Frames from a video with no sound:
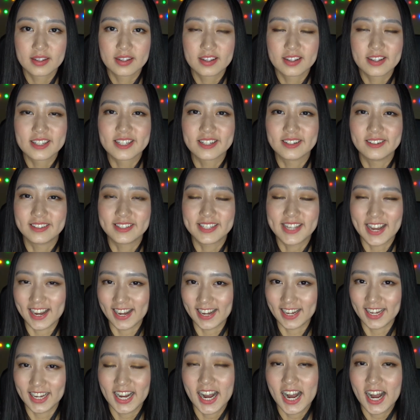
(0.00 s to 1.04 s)
So
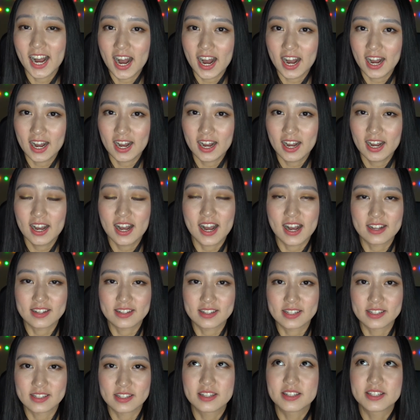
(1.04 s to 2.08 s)
yeah, ah
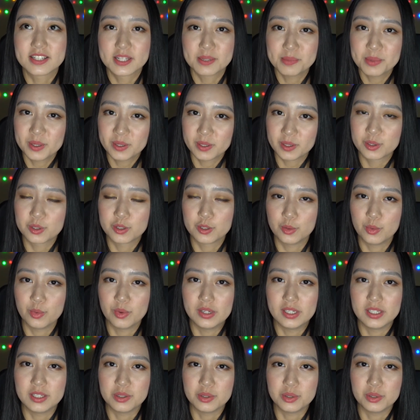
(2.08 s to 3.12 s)
is similar to
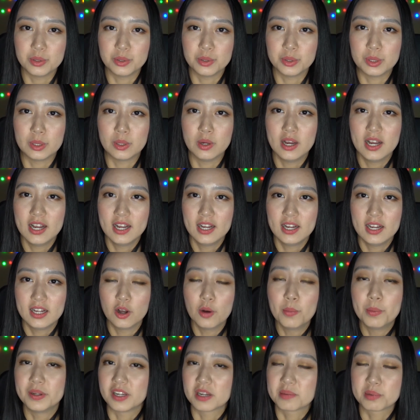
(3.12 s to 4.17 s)
when you
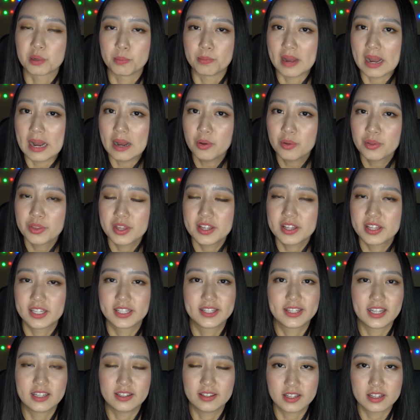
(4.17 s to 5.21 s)
open up your mouth in the
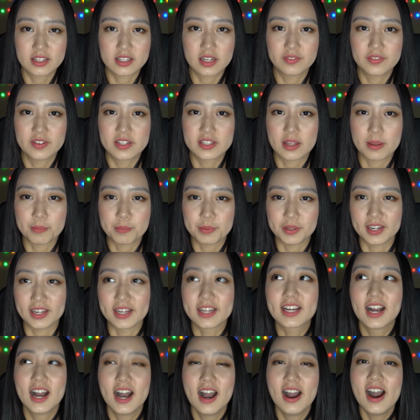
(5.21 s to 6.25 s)
dentist's office and be
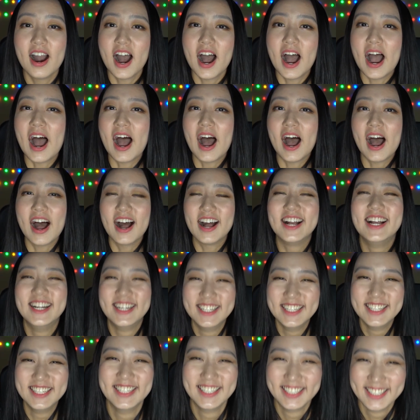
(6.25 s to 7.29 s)
like ah.
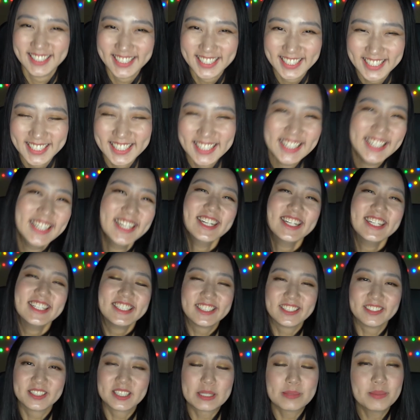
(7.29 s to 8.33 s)

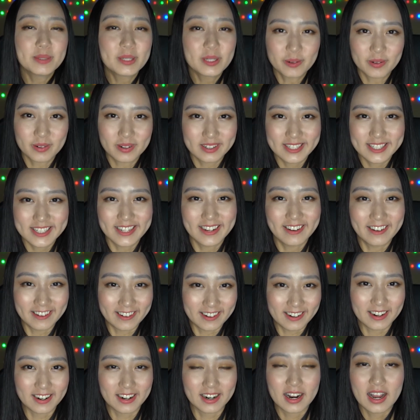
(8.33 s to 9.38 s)
So similar words
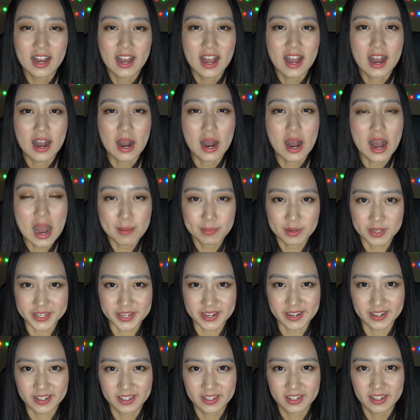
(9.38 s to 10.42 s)
are
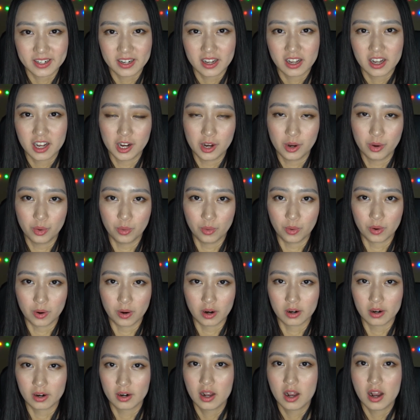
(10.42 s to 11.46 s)
Amazon
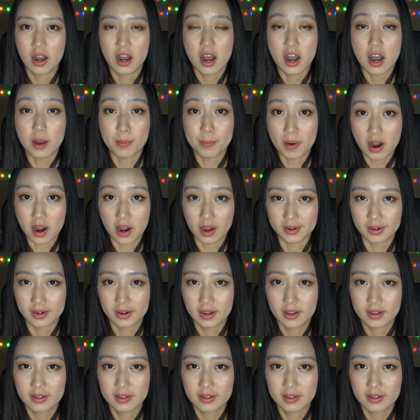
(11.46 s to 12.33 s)
or Amon.